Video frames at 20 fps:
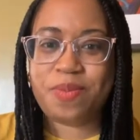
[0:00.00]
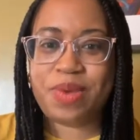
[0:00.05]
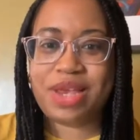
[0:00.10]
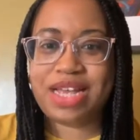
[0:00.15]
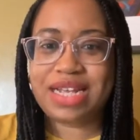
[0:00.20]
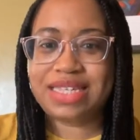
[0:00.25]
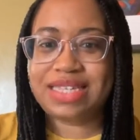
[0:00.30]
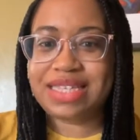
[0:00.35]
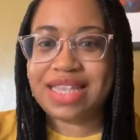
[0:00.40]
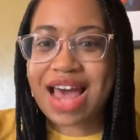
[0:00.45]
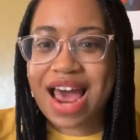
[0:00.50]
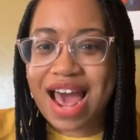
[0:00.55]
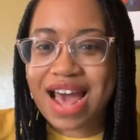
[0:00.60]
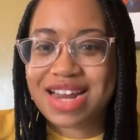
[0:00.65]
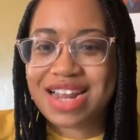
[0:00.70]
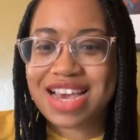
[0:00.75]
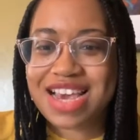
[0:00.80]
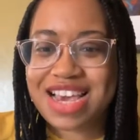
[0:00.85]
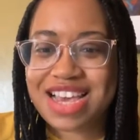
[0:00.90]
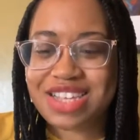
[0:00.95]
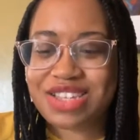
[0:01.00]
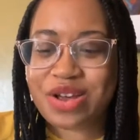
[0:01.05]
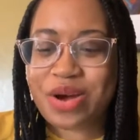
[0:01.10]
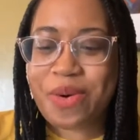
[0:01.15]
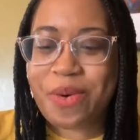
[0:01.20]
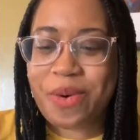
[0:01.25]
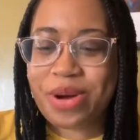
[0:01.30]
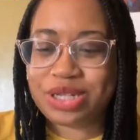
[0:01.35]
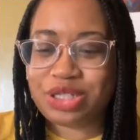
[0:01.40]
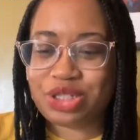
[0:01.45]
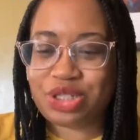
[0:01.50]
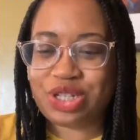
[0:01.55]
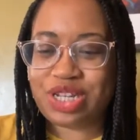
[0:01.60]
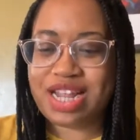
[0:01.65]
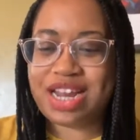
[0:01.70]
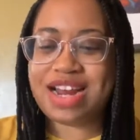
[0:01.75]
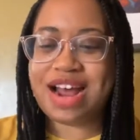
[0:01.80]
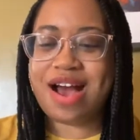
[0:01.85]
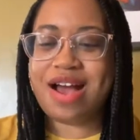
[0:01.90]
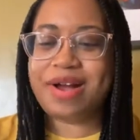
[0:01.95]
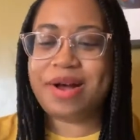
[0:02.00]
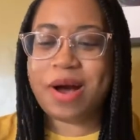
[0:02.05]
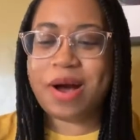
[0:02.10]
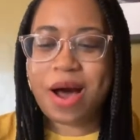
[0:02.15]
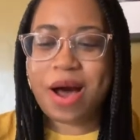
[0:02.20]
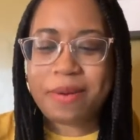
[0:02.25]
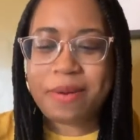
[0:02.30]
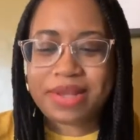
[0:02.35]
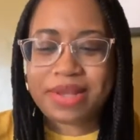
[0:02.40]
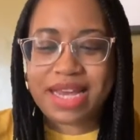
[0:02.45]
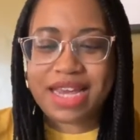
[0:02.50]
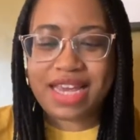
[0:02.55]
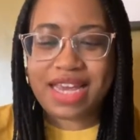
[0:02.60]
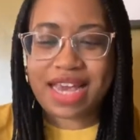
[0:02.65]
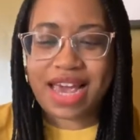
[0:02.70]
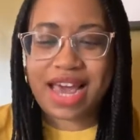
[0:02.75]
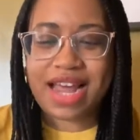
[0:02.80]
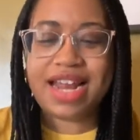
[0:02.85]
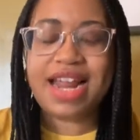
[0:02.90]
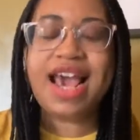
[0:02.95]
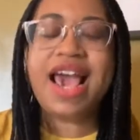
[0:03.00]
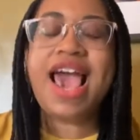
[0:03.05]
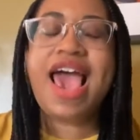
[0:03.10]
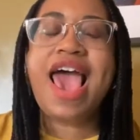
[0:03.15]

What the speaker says: Because that is a question that I commonly get.